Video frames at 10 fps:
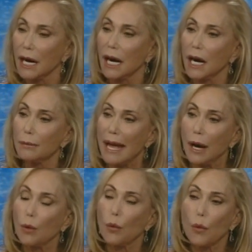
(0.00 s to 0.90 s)

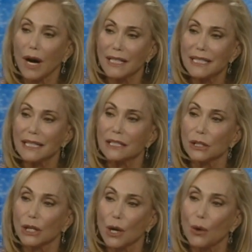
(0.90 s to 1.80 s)
about wanting to
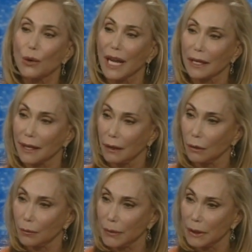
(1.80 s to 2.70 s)
go get help
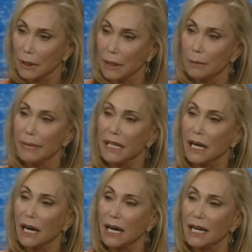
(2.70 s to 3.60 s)

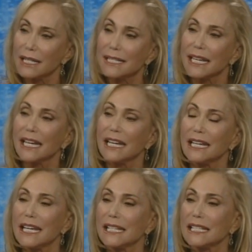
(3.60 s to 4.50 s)
because it
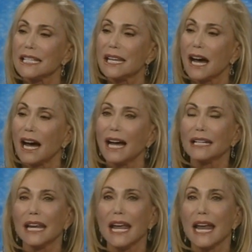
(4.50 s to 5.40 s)
is not
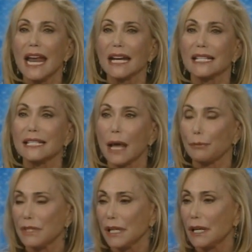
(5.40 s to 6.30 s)

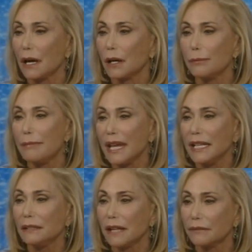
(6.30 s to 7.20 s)
accepted on many
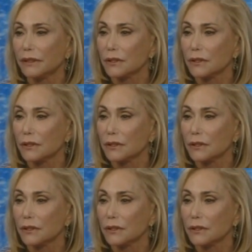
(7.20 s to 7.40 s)
levels.